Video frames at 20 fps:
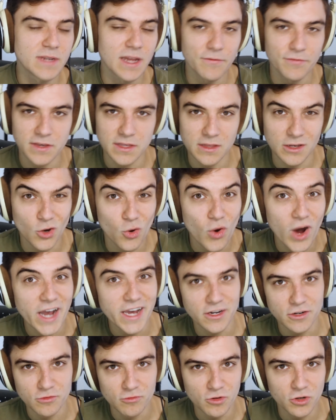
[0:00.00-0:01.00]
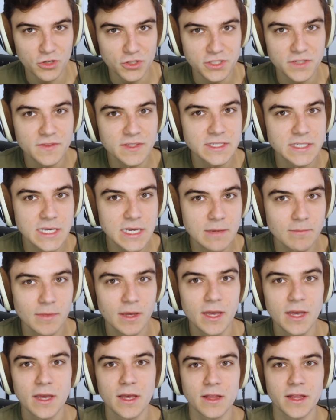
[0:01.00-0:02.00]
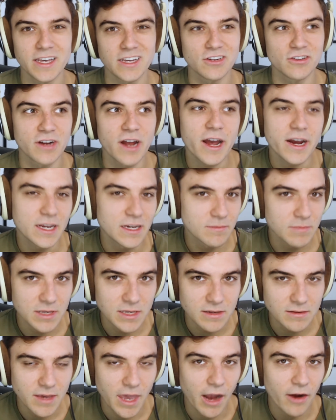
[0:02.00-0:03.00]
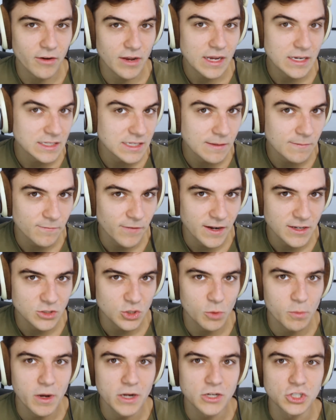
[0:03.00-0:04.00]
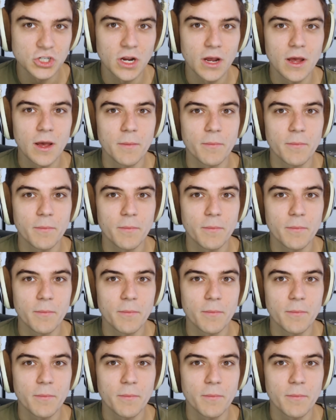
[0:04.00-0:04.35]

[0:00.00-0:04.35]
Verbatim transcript: Definitely the quieter roles of the team, like you're not going to be carrying team fights so much,